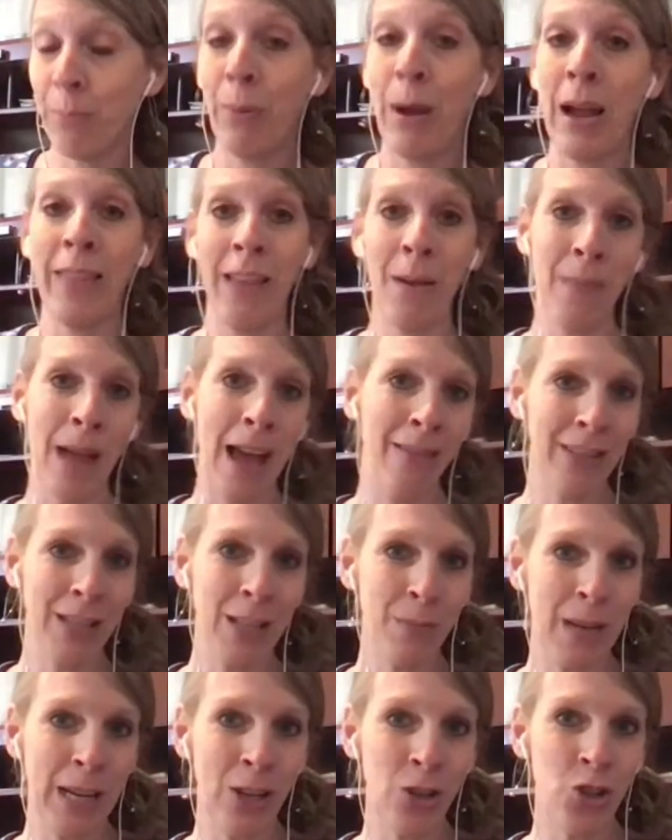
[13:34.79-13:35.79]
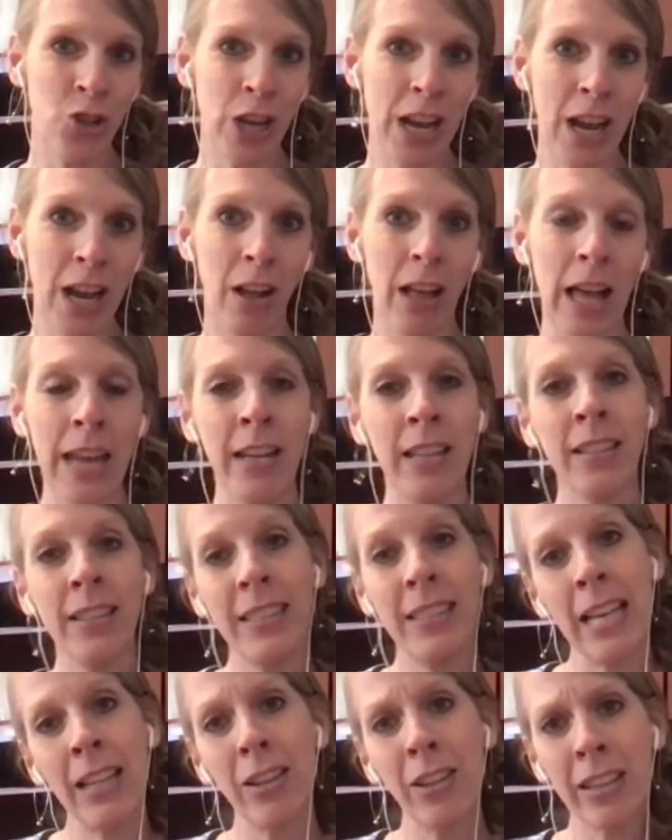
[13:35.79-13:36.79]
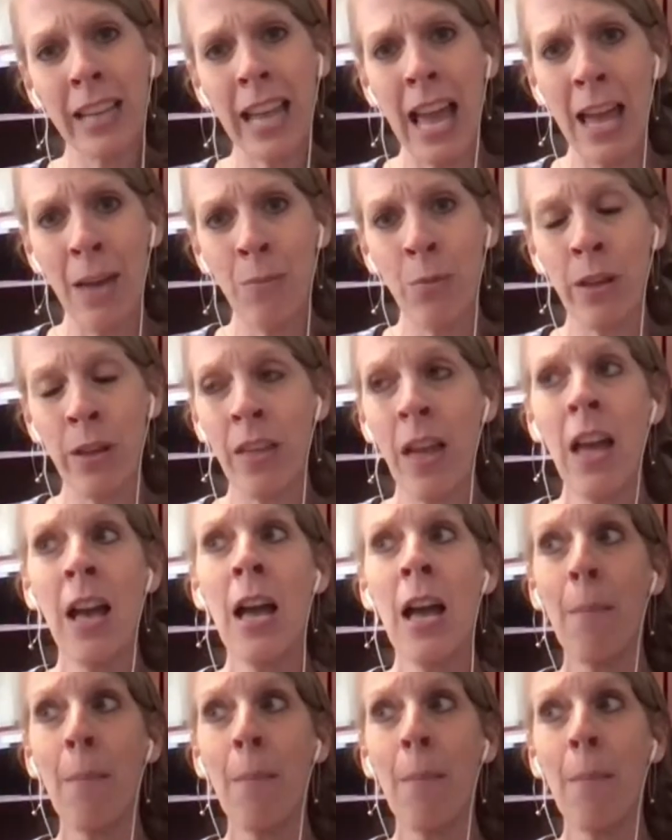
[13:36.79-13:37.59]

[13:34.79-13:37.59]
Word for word: by them having to be in jail and instead look at him with